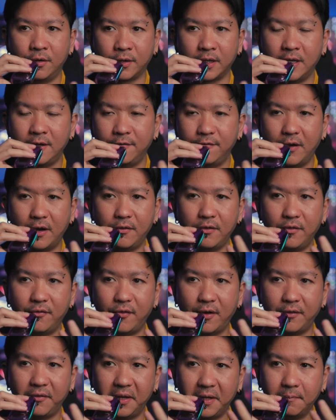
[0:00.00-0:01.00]
Okay, very,
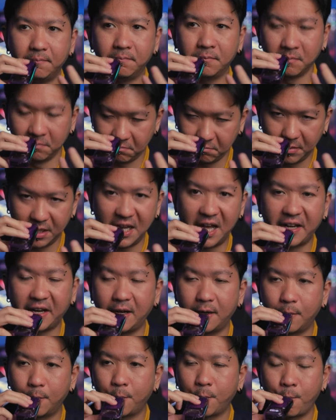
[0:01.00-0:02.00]
very
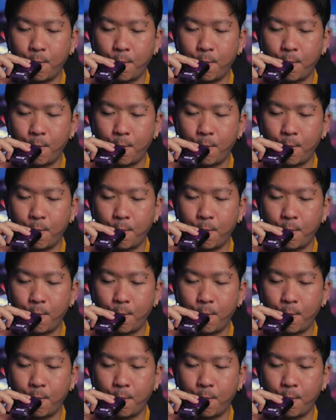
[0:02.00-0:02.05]
menarik.